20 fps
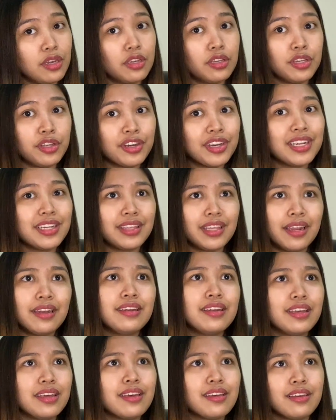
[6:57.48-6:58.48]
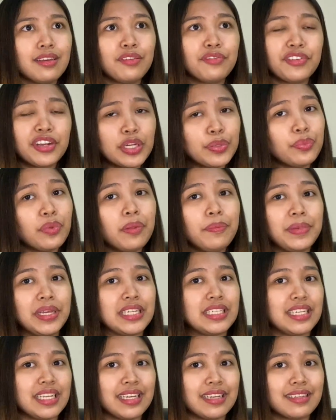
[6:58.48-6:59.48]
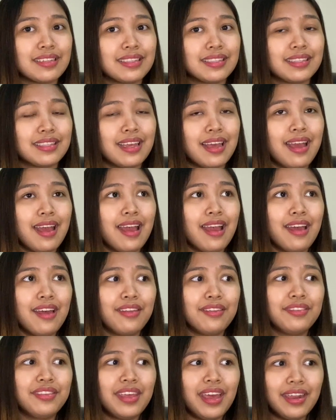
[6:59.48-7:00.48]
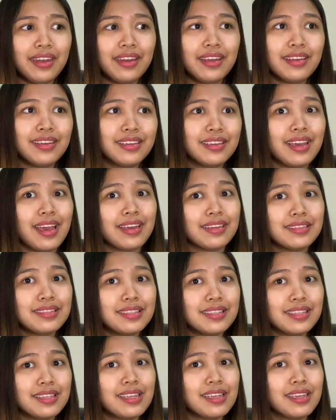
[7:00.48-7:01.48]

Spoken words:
you're attending virtual meetings, then I guess